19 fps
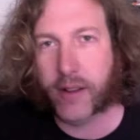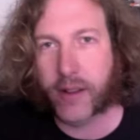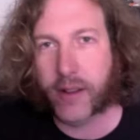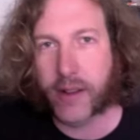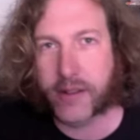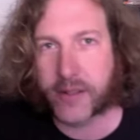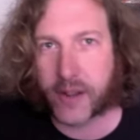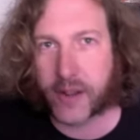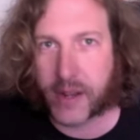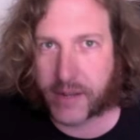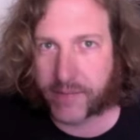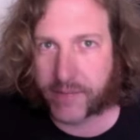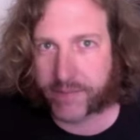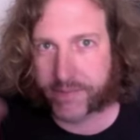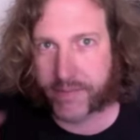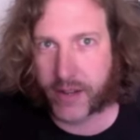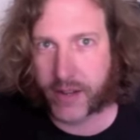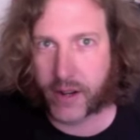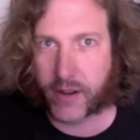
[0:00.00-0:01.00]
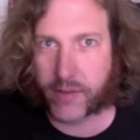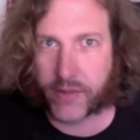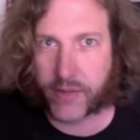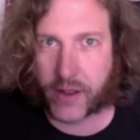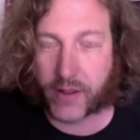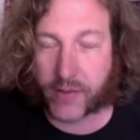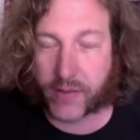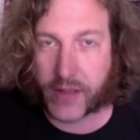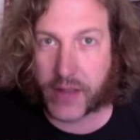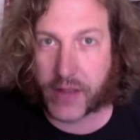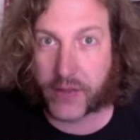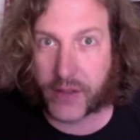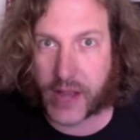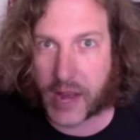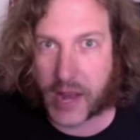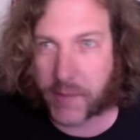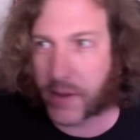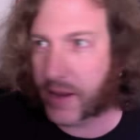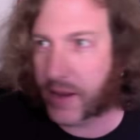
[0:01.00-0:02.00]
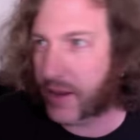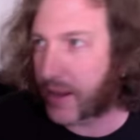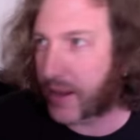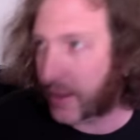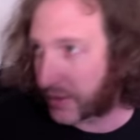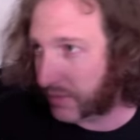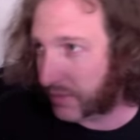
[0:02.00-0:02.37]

So I, you know, thankfully I had my